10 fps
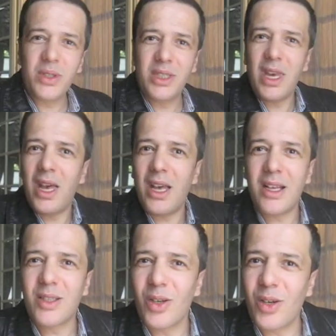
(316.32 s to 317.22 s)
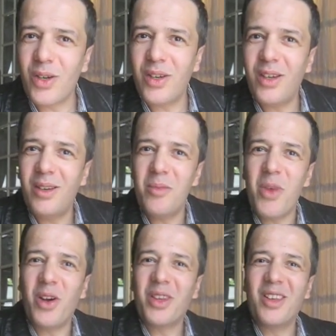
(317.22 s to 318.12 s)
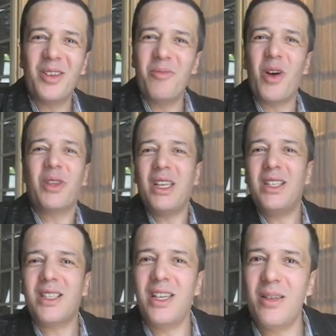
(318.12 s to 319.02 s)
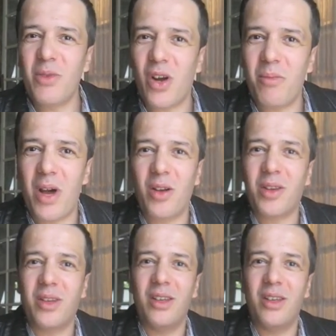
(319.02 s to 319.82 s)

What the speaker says: sex or about Islam or about